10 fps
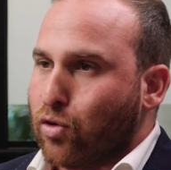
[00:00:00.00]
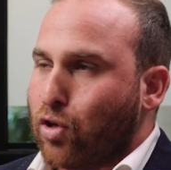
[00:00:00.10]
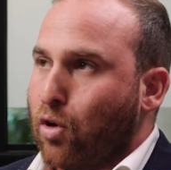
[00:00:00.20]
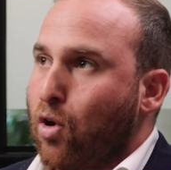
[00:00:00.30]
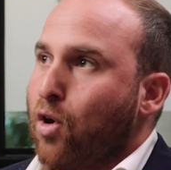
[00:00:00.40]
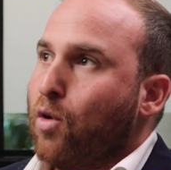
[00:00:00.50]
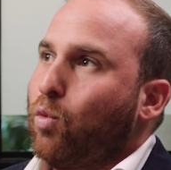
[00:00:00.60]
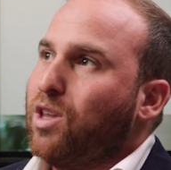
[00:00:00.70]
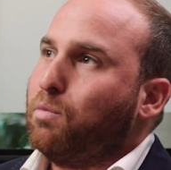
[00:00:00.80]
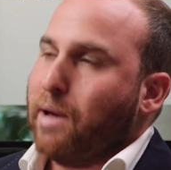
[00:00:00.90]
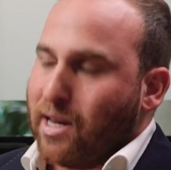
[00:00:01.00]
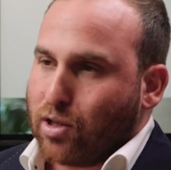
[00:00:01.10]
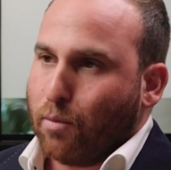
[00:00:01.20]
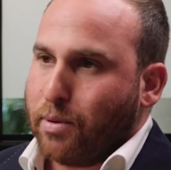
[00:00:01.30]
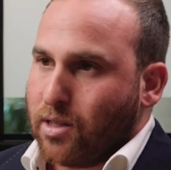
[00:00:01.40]
So with
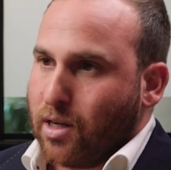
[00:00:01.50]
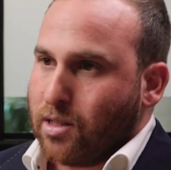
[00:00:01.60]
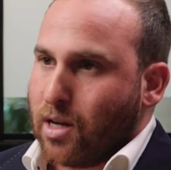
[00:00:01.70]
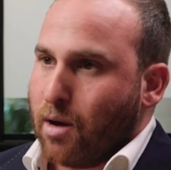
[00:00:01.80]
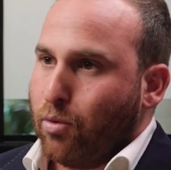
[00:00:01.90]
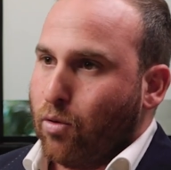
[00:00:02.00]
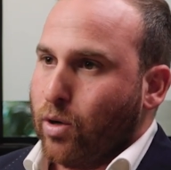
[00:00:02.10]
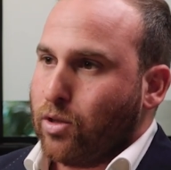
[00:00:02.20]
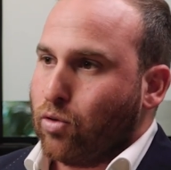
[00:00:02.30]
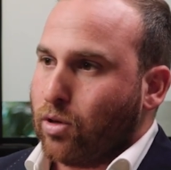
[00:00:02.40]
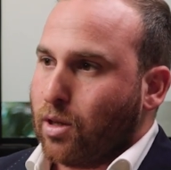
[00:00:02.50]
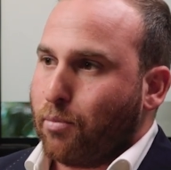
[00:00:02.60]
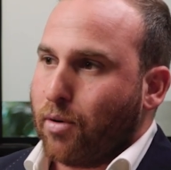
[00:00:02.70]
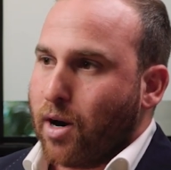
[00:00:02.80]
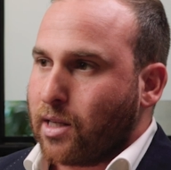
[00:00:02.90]
baresop as an example, we took the
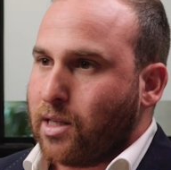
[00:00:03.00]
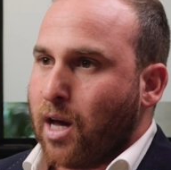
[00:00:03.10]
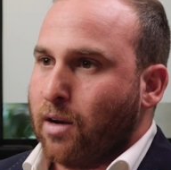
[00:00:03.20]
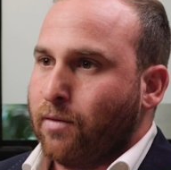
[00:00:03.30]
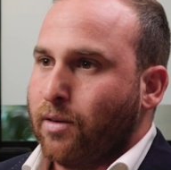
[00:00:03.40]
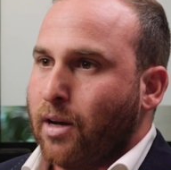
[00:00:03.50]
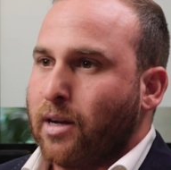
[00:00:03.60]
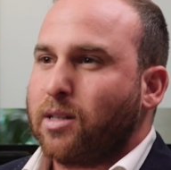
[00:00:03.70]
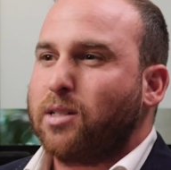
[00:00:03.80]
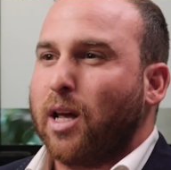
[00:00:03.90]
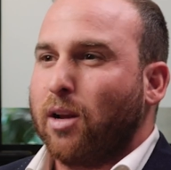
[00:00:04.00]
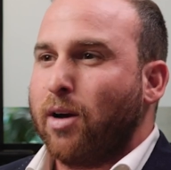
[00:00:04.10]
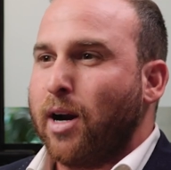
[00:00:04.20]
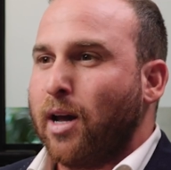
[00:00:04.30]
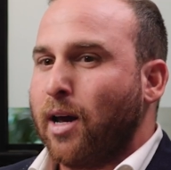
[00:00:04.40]
product out of an
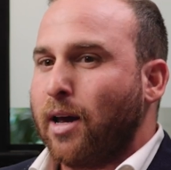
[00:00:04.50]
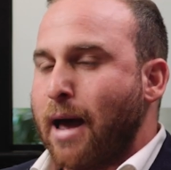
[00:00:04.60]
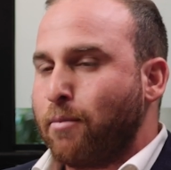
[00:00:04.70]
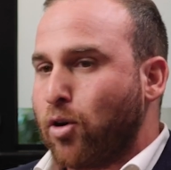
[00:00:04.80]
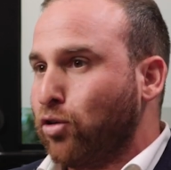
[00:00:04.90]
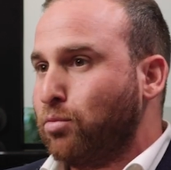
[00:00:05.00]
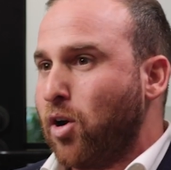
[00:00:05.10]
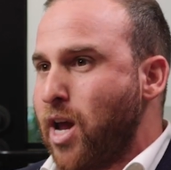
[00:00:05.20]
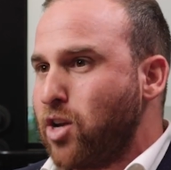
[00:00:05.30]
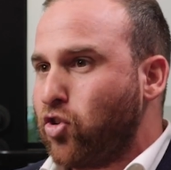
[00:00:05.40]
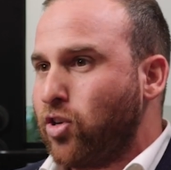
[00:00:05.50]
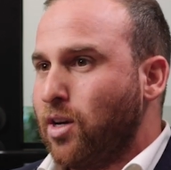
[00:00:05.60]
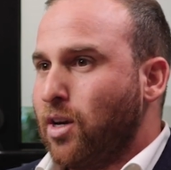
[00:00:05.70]
accelerator called Monash.